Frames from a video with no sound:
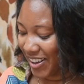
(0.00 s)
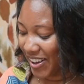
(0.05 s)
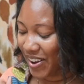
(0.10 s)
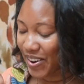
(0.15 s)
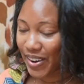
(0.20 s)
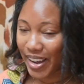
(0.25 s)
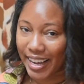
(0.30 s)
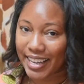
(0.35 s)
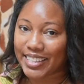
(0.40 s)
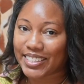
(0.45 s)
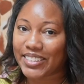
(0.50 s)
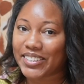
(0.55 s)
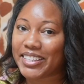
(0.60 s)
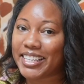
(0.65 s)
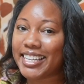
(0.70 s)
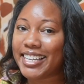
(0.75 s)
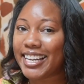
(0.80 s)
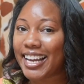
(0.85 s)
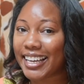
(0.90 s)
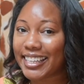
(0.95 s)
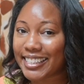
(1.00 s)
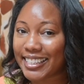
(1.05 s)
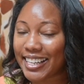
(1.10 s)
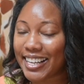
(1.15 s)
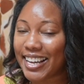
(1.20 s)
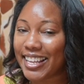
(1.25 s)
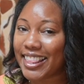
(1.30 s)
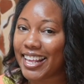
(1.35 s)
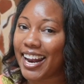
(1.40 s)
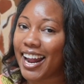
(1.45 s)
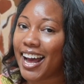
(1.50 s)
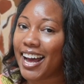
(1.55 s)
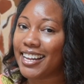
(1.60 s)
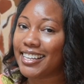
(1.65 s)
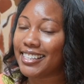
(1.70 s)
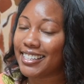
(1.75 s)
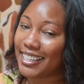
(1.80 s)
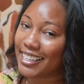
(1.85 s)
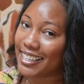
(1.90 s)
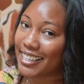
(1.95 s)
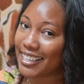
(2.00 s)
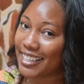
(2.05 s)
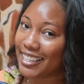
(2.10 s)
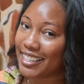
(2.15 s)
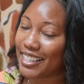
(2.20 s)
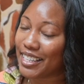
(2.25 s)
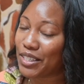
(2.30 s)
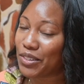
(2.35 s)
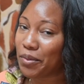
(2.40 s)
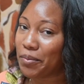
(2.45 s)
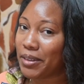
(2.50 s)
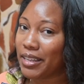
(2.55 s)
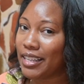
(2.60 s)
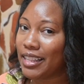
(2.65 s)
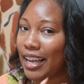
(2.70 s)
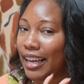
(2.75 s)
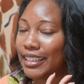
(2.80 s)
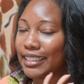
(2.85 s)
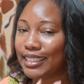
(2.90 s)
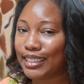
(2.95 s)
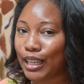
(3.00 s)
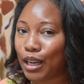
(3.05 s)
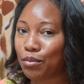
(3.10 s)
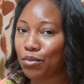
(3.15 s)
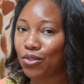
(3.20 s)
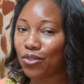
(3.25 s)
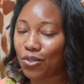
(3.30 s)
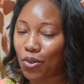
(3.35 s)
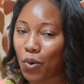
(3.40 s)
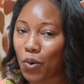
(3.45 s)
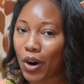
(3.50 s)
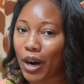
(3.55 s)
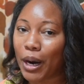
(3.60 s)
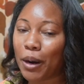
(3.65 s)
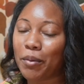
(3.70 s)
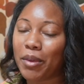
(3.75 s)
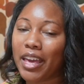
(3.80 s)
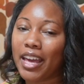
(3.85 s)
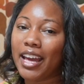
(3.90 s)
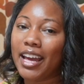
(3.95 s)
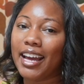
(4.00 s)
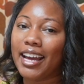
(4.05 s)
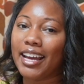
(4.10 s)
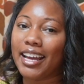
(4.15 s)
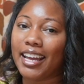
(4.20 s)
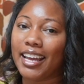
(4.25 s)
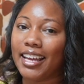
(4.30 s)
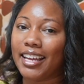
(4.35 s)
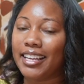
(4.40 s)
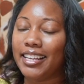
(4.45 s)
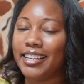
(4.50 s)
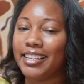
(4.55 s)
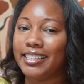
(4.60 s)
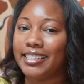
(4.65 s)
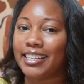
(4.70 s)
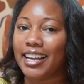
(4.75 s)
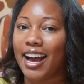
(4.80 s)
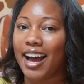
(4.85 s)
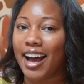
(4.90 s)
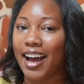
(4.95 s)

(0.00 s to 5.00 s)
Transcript: Okay, so the next thing that I did, this will be step 4, is